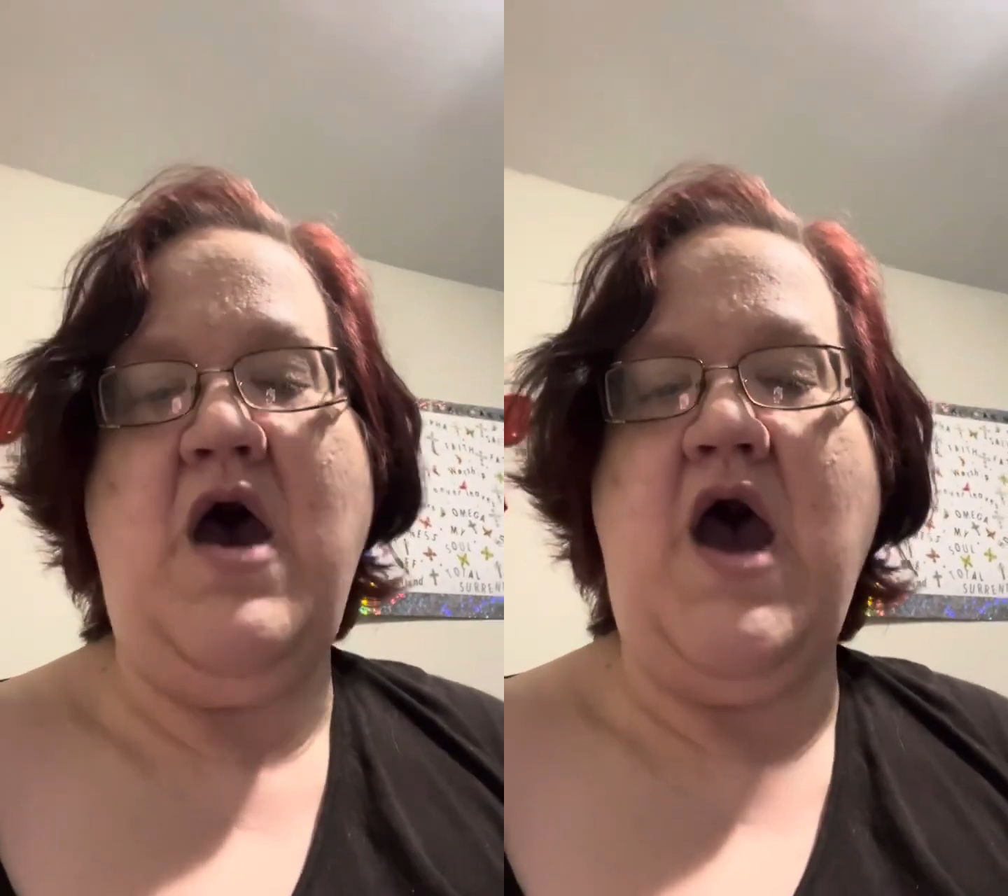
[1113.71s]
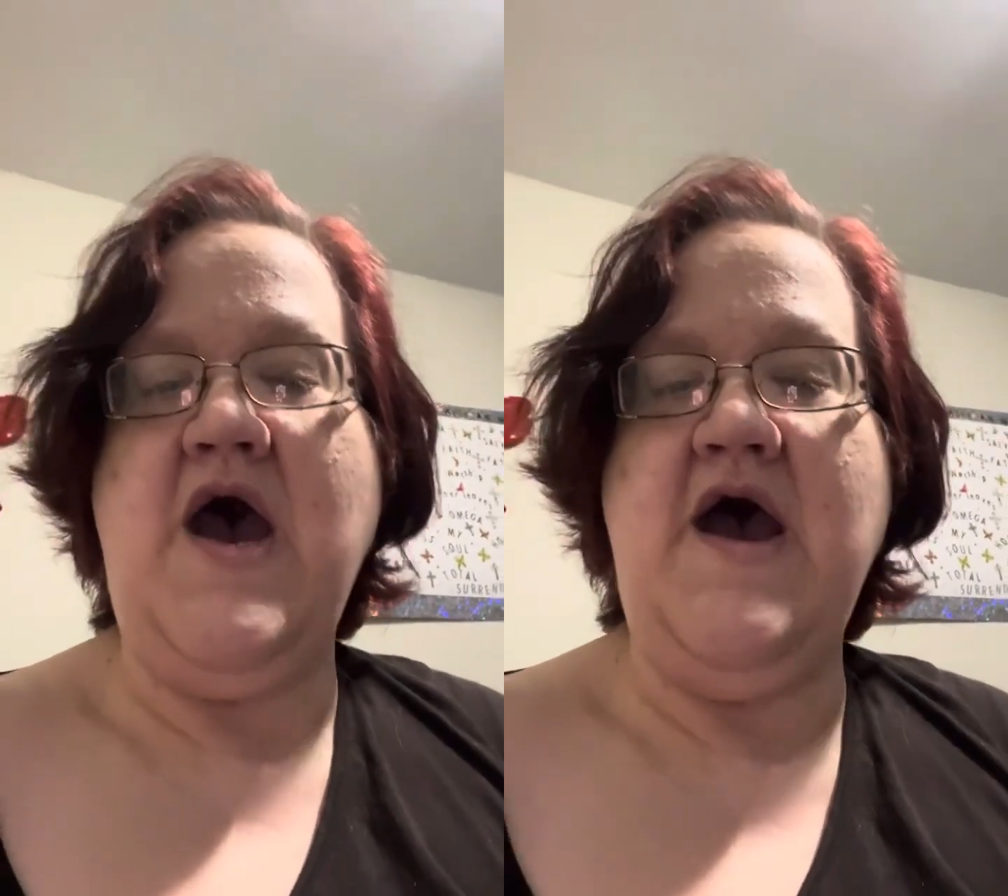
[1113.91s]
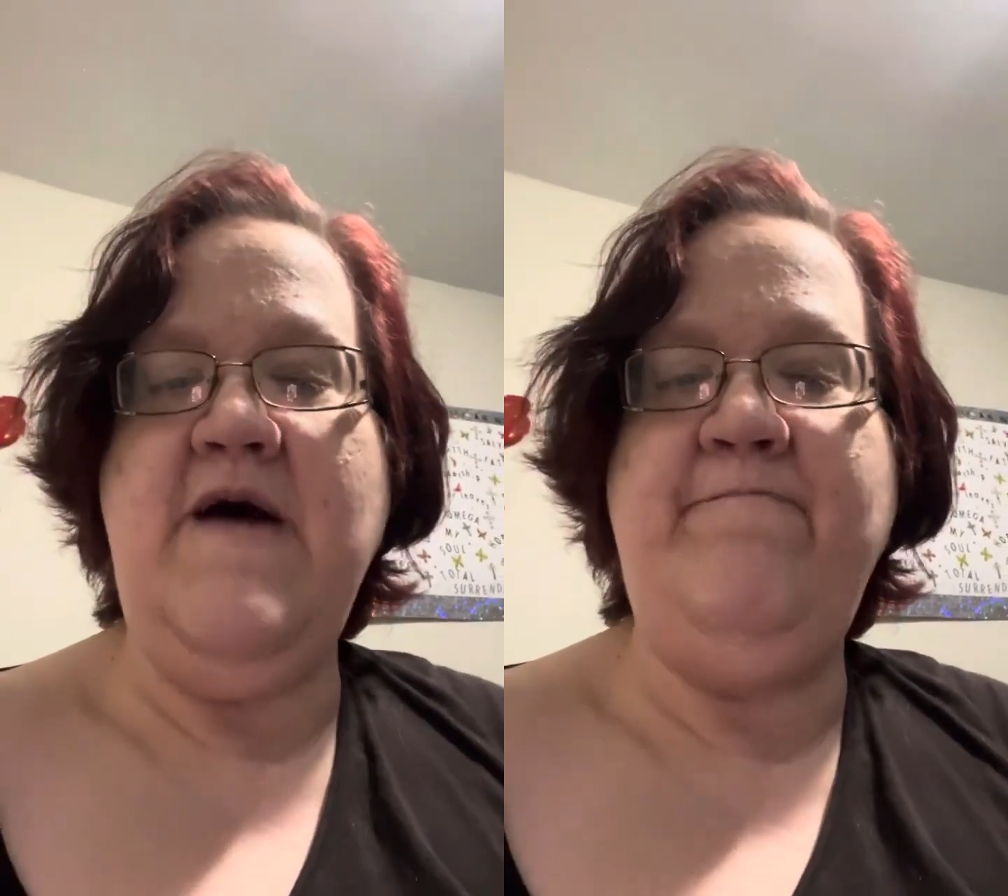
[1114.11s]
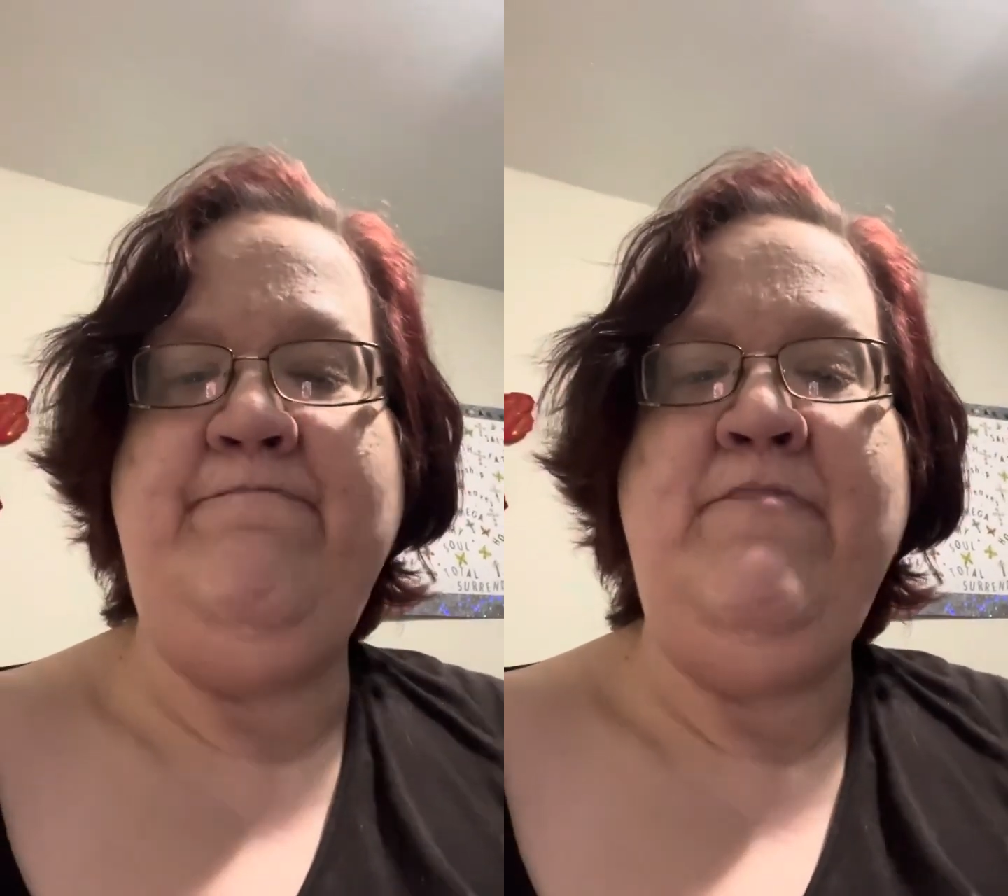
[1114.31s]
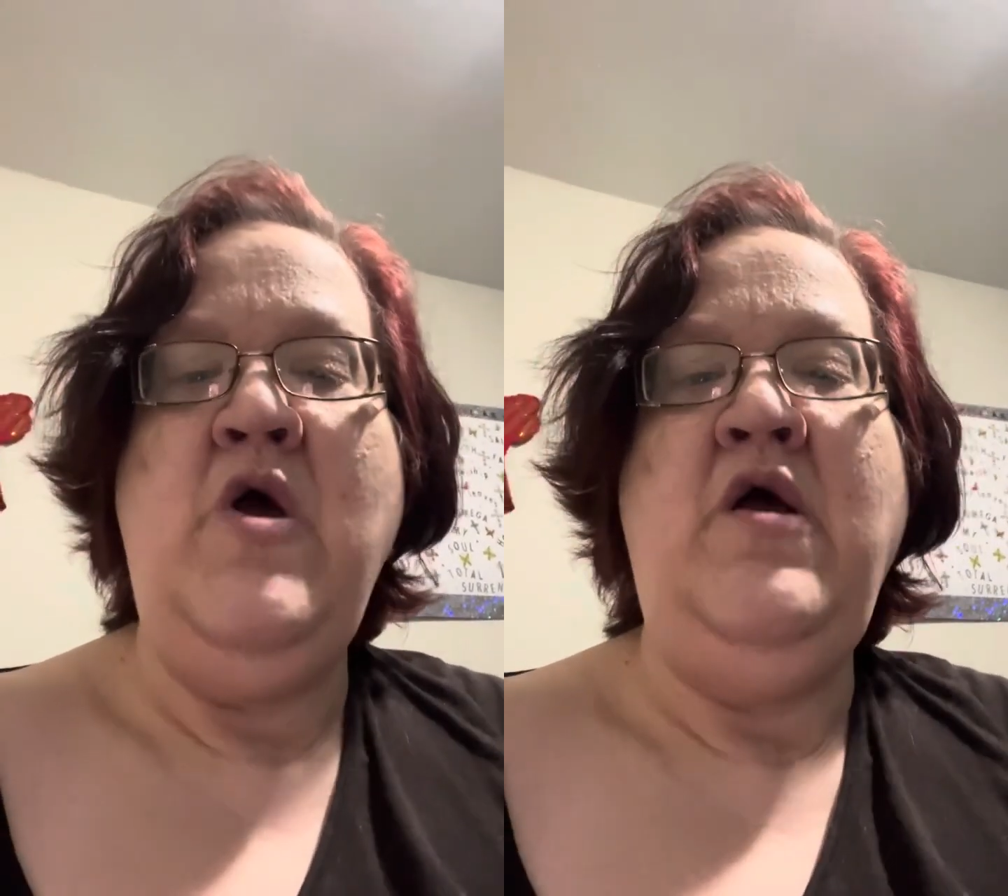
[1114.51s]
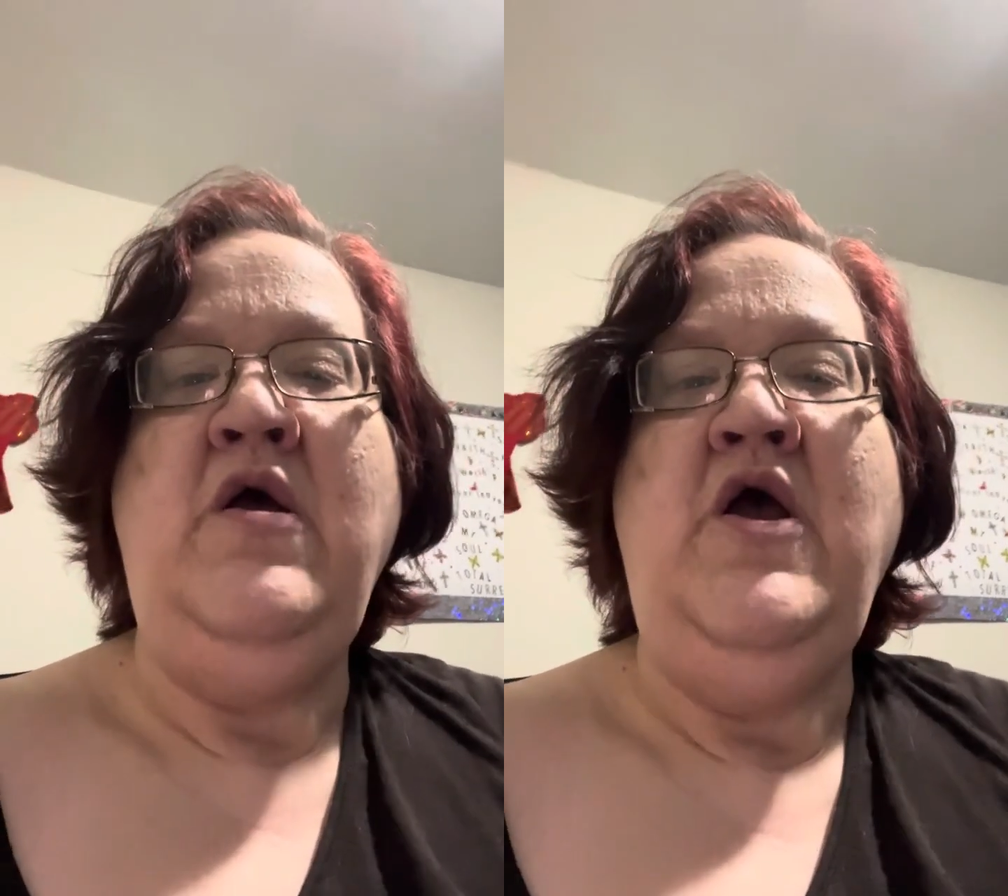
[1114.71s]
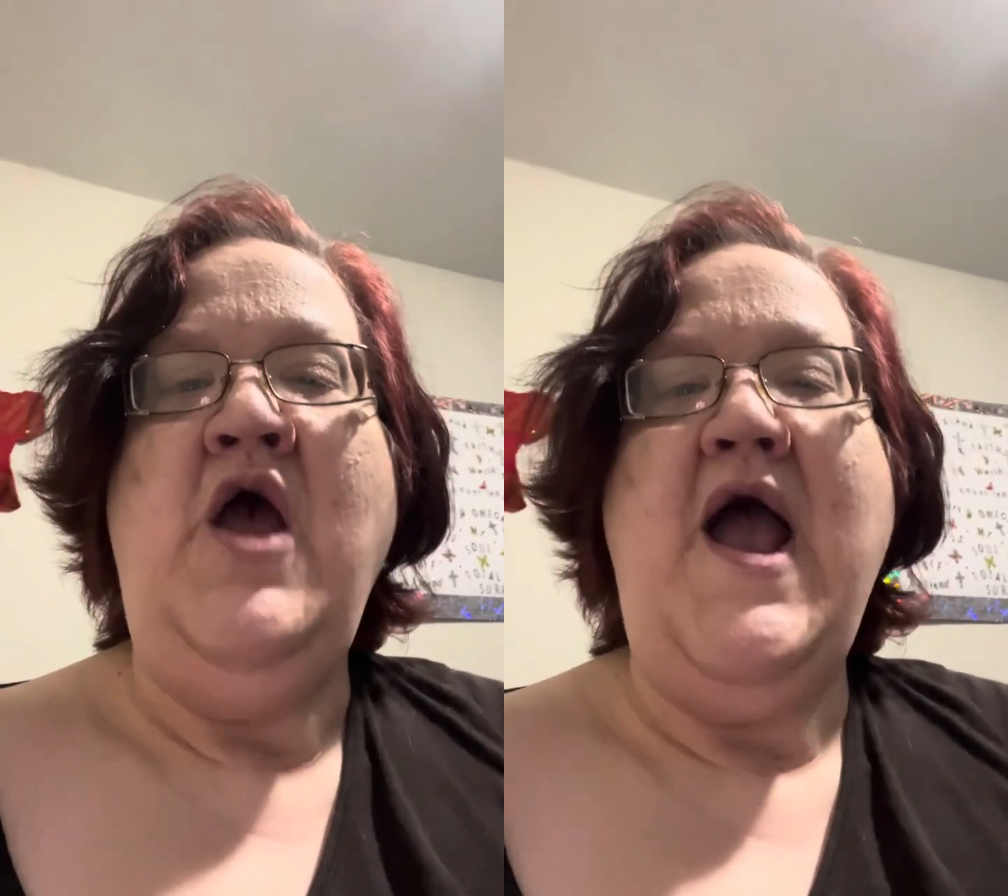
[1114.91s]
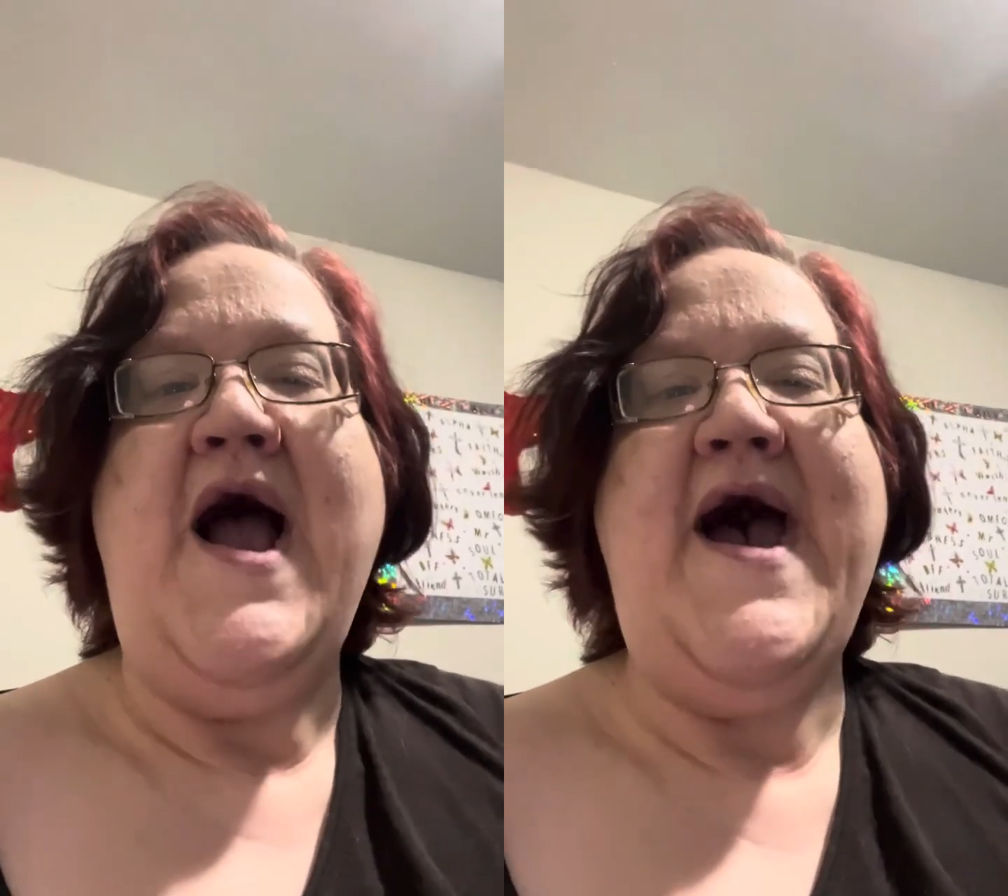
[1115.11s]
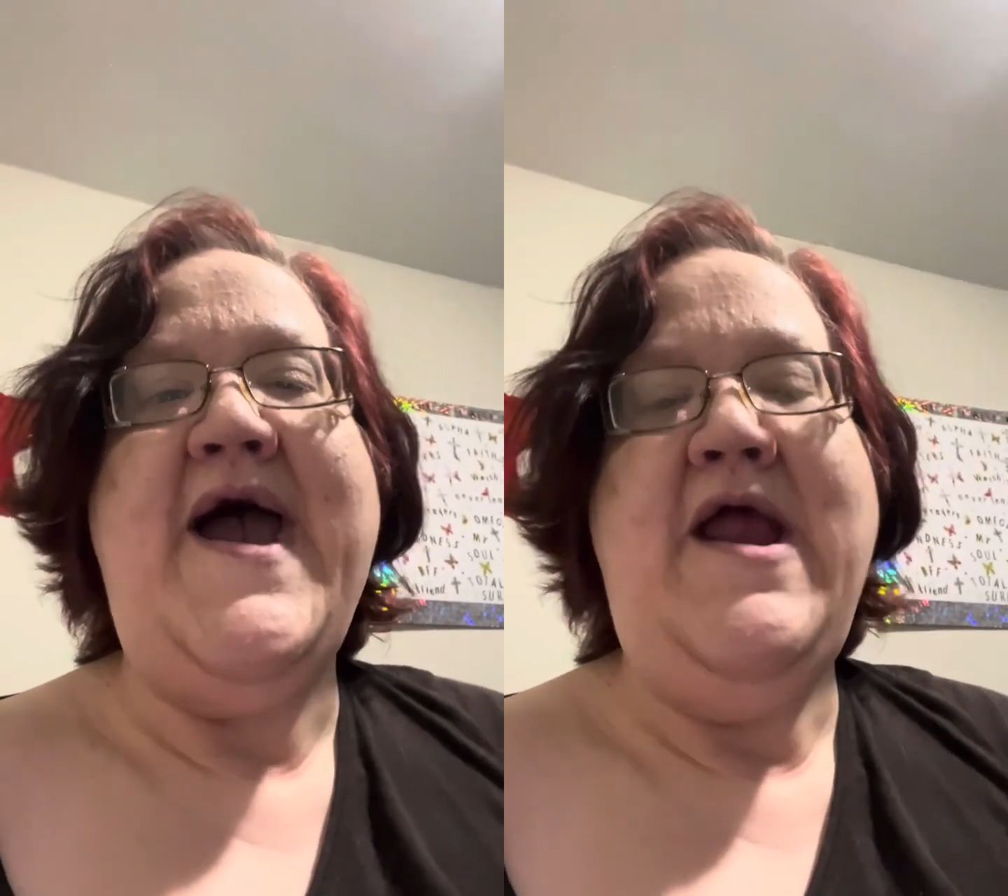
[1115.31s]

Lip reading: I